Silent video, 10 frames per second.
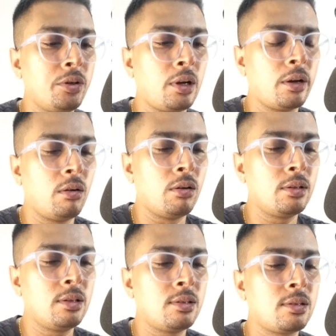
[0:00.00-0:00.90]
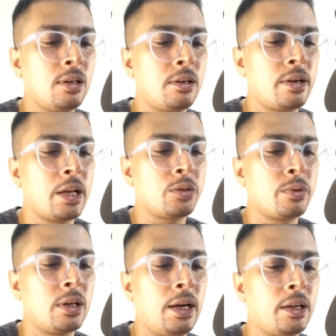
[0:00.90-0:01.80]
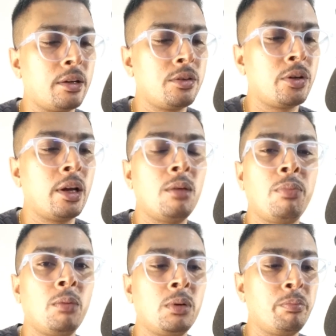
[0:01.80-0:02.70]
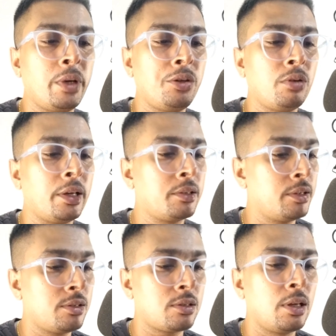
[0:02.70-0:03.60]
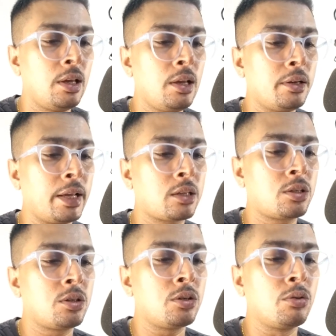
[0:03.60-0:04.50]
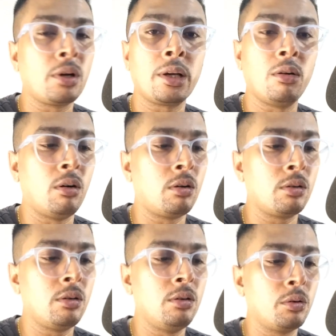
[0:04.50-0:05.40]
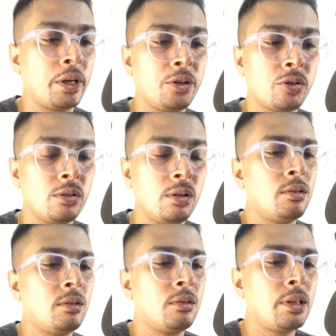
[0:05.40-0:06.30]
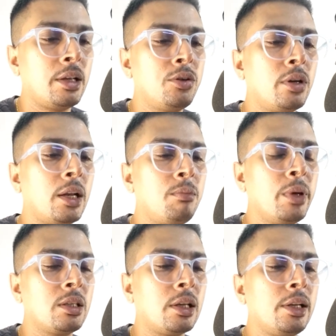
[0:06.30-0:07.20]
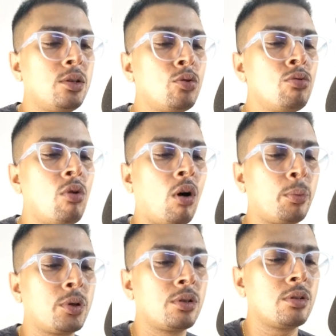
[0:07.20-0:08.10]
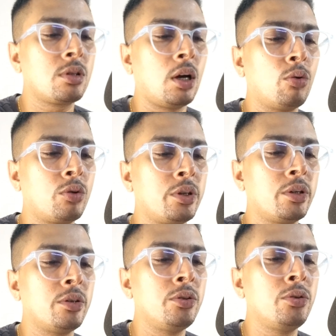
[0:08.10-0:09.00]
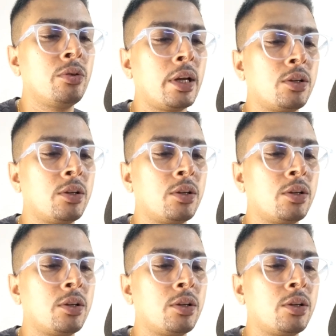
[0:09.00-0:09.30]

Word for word: click on this attachment icon you get a pop-up menu like this next you click on location then you get basically two options out here you can